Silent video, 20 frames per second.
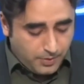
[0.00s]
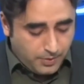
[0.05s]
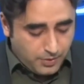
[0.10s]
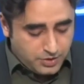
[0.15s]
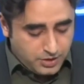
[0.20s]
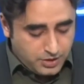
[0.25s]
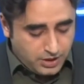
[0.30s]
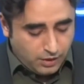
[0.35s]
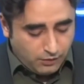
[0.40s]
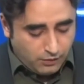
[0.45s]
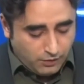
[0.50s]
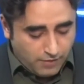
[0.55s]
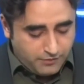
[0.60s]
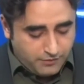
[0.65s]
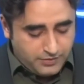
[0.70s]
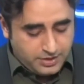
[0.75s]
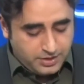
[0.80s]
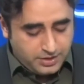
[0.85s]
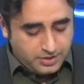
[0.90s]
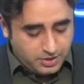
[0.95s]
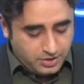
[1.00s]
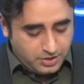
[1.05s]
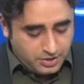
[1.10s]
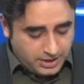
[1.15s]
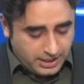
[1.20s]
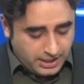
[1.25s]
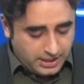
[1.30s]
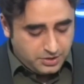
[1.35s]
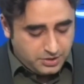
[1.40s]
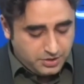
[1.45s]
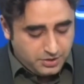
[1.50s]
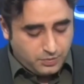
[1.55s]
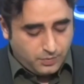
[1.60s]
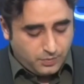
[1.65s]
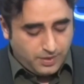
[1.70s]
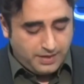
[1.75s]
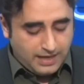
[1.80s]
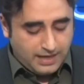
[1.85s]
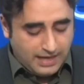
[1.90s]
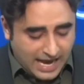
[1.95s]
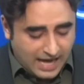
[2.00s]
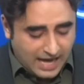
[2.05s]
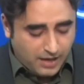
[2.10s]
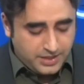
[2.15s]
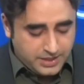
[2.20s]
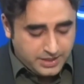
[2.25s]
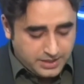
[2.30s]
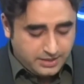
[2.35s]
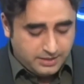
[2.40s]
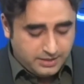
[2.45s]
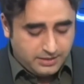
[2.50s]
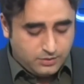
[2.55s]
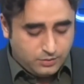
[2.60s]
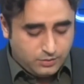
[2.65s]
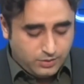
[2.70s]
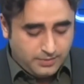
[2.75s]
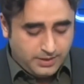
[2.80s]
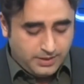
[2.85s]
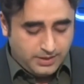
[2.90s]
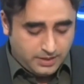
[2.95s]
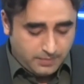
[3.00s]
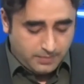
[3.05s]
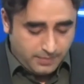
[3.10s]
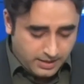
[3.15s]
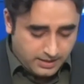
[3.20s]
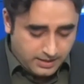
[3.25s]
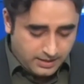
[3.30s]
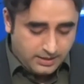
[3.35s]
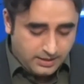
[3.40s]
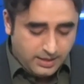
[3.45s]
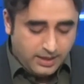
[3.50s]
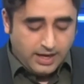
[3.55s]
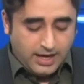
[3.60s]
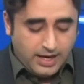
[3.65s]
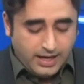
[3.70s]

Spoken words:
posting of officers to stations where their language skills will be cemented.